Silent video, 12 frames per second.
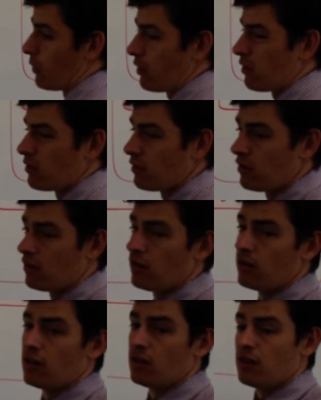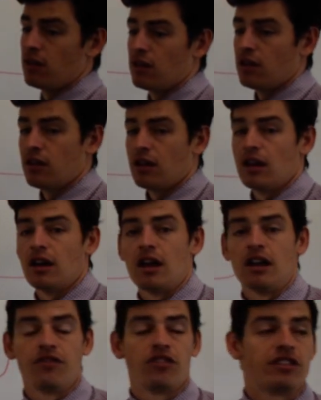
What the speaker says: with. And if the